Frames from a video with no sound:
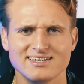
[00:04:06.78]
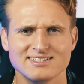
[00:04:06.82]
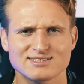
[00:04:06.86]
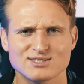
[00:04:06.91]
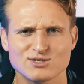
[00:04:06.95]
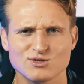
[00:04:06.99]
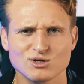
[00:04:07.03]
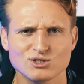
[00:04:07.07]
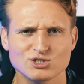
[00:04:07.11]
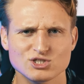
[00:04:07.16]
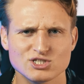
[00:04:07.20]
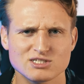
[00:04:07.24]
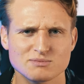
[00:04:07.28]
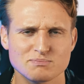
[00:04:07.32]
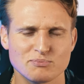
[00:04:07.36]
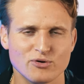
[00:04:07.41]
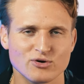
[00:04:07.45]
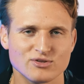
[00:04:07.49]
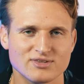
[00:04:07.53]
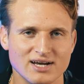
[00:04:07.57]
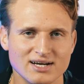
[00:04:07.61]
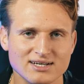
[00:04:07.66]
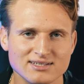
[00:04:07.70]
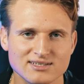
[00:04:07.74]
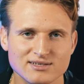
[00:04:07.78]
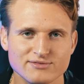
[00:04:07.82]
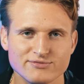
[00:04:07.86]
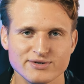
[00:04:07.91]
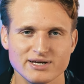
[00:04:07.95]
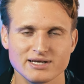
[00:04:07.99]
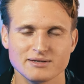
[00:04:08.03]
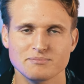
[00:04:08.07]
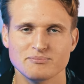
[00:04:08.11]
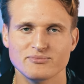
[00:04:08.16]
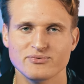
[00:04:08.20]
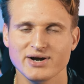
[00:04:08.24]
And it's not just productive
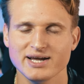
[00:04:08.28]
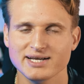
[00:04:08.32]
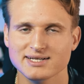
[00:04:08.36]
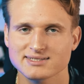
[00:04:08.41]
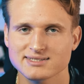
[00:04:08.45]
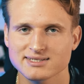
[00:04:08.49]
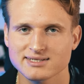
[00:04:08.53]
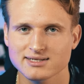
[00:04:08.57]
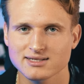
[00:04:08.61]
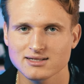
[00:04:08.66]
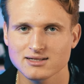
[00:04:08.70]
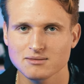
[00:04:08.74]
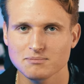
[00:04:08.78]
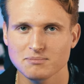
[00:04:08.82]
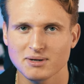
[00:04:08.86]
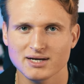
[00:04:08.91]
and practical,